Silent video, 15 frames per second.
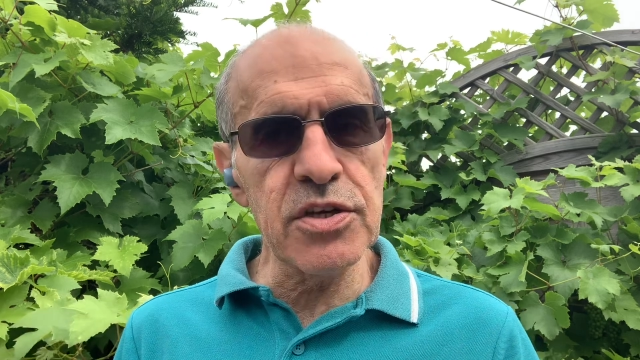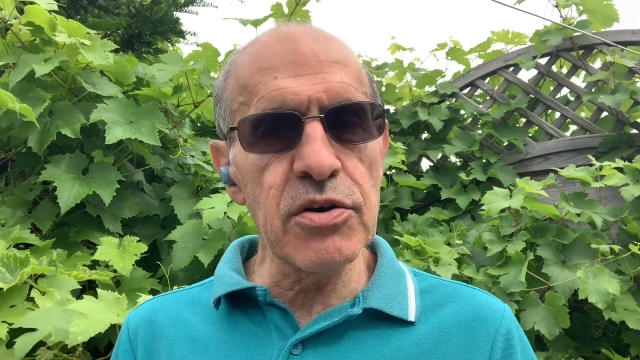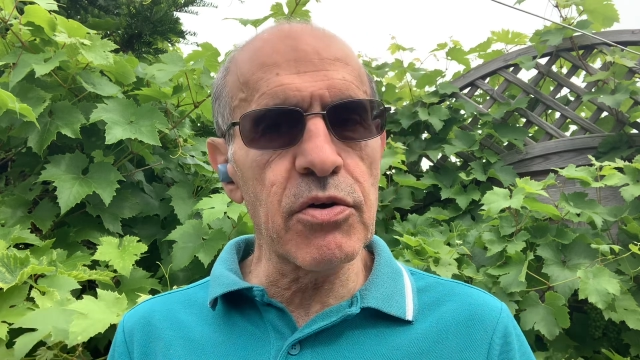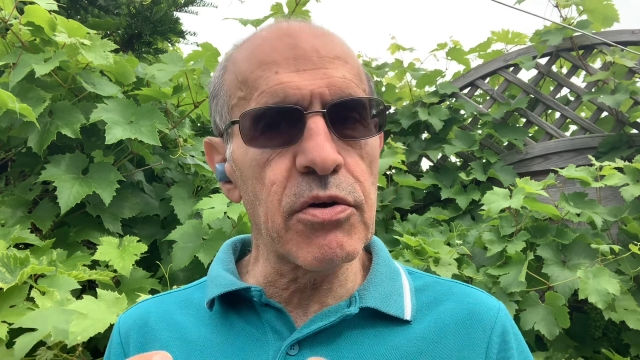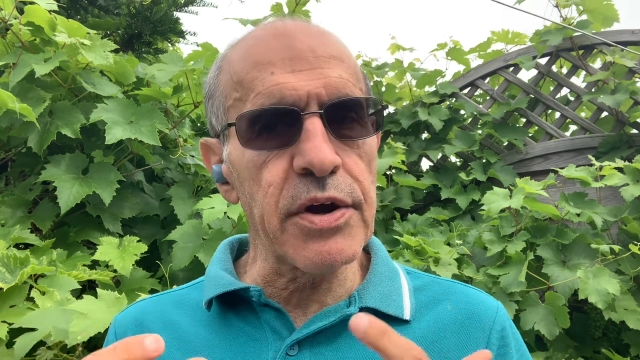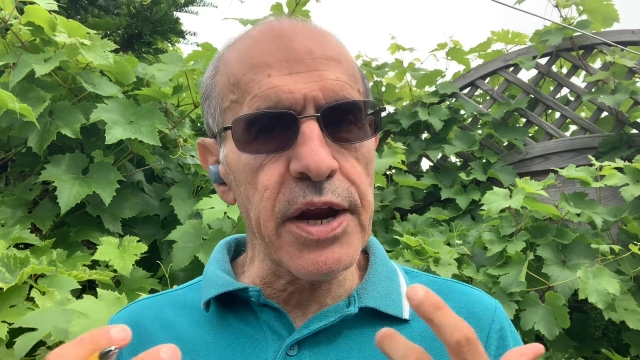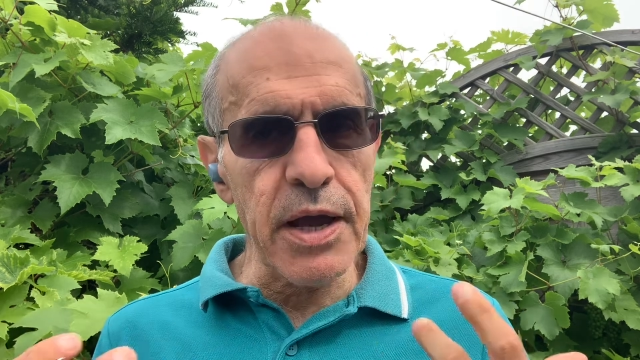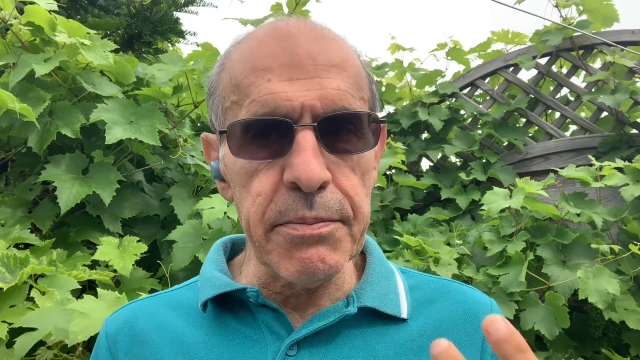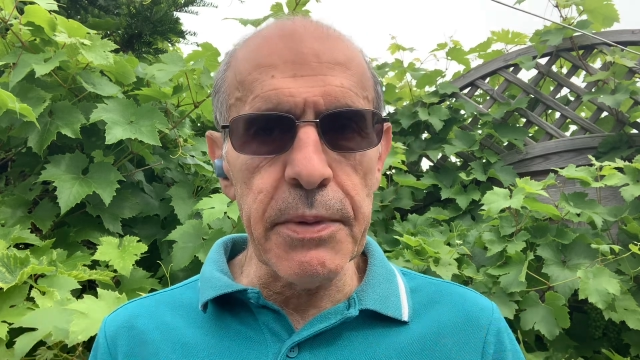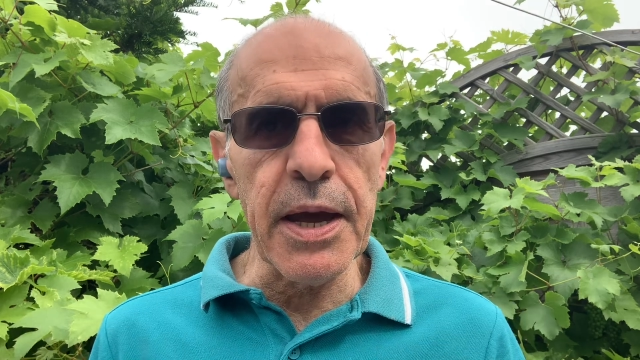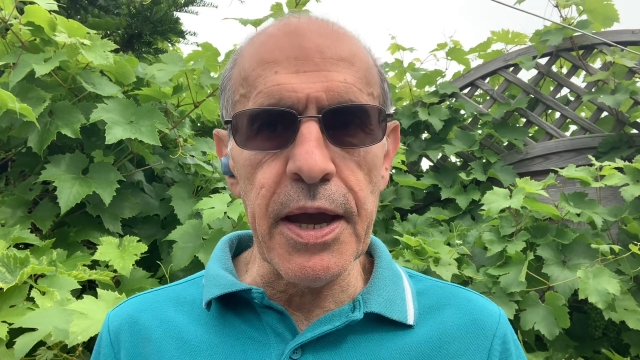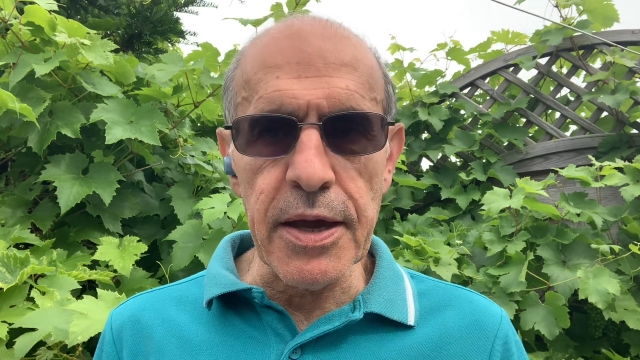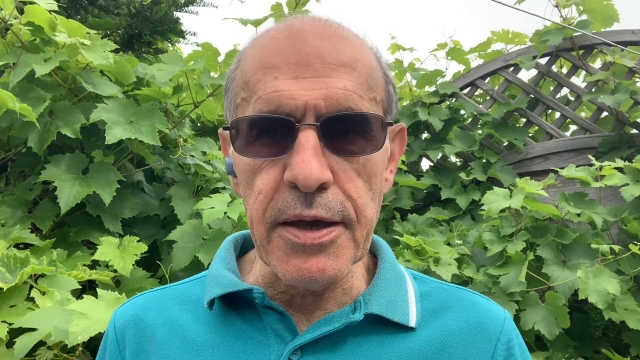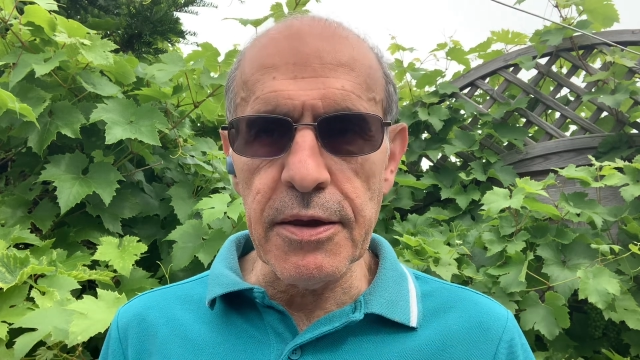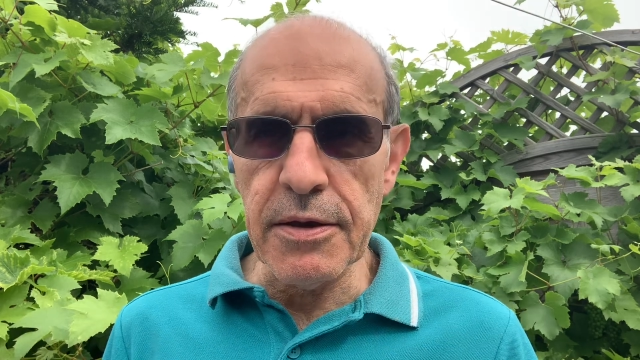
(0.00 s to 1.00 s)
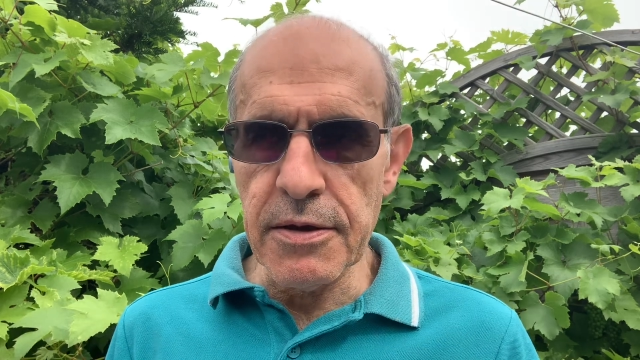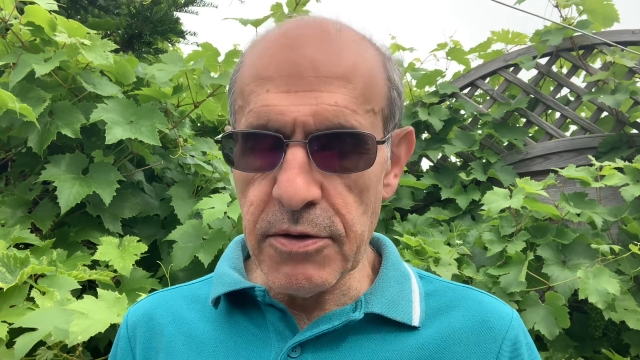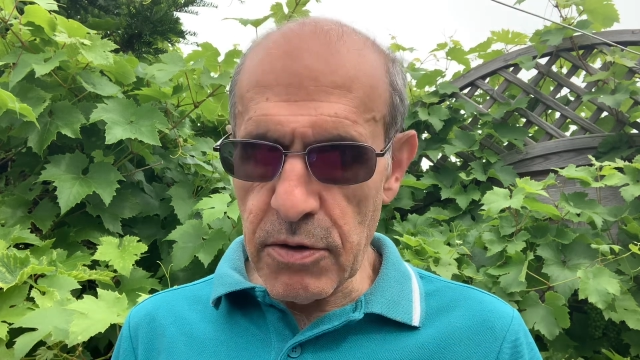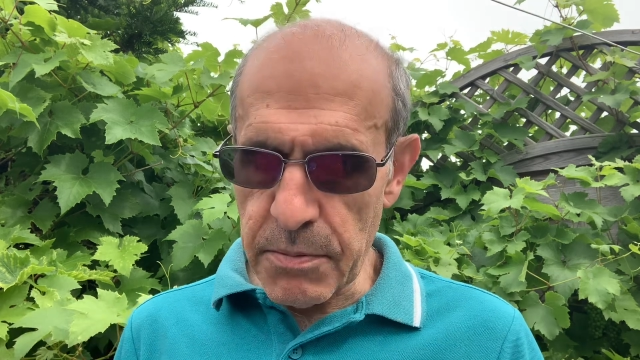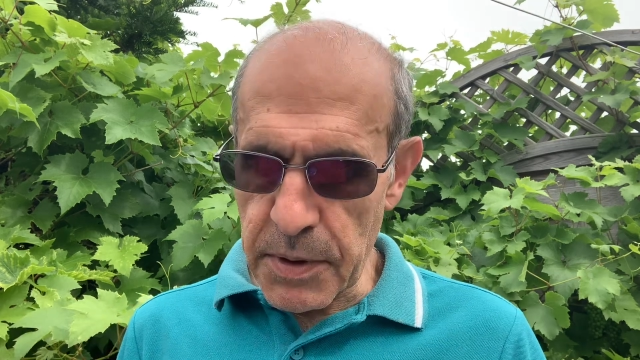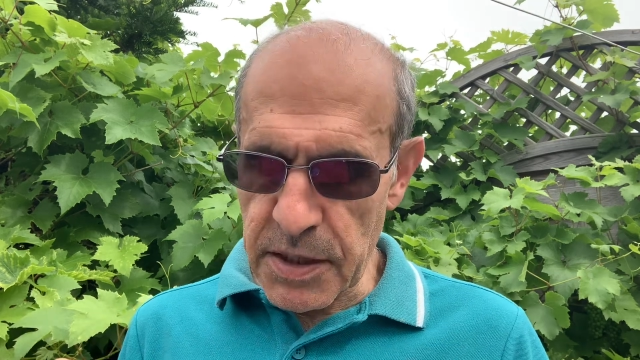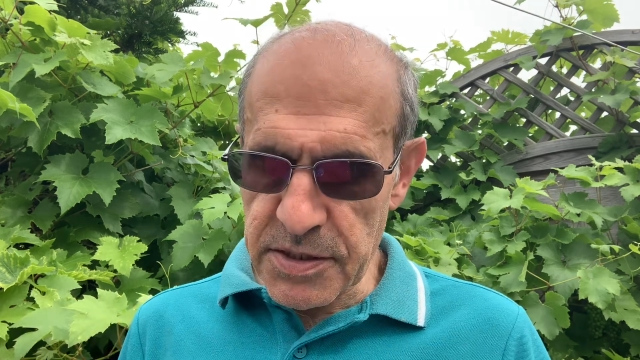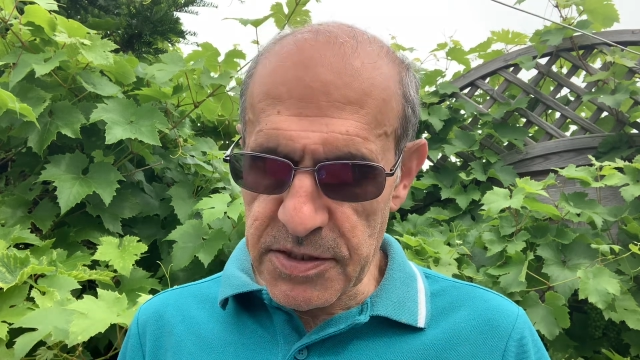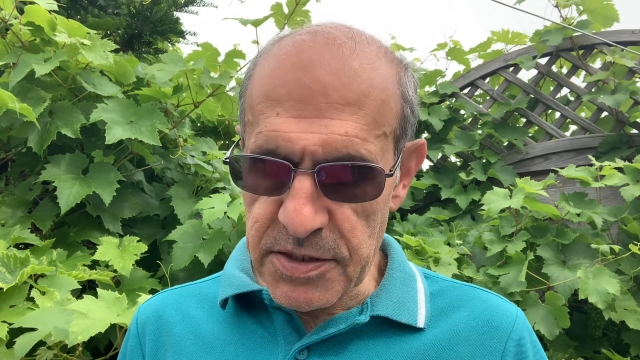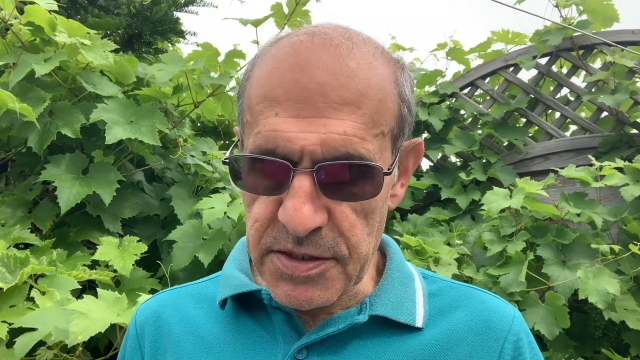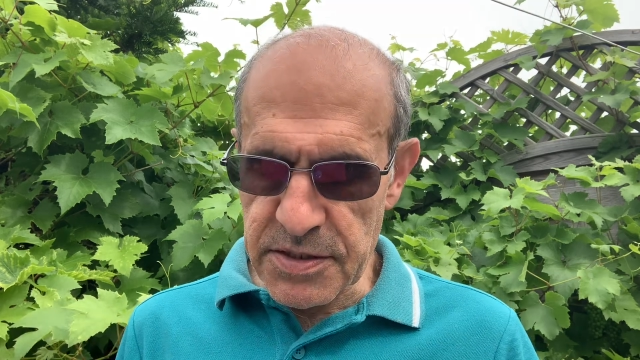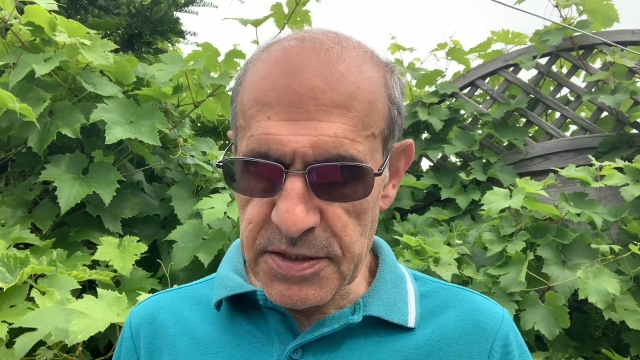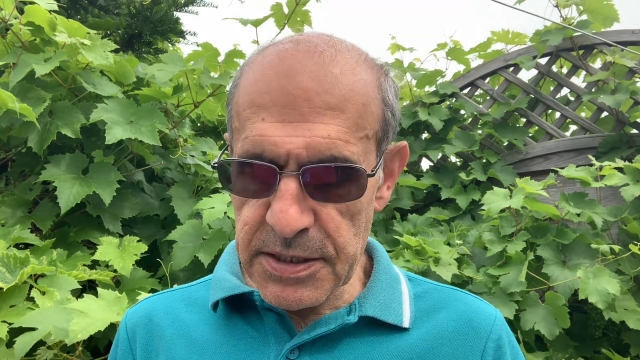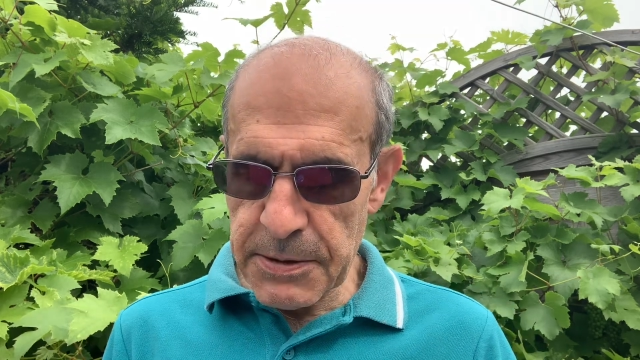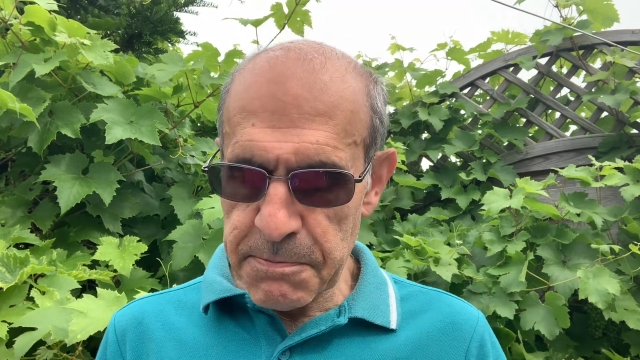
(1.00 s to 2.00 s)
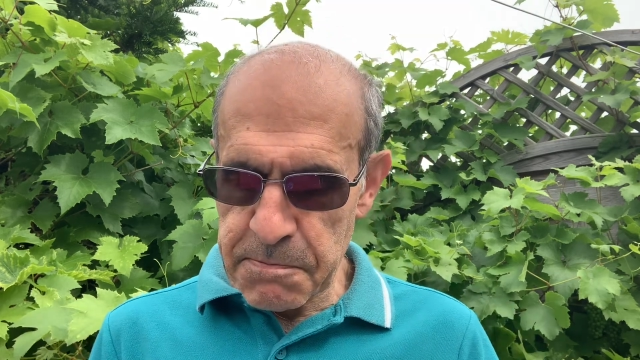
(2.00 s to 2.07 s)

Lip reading: or MA, masters,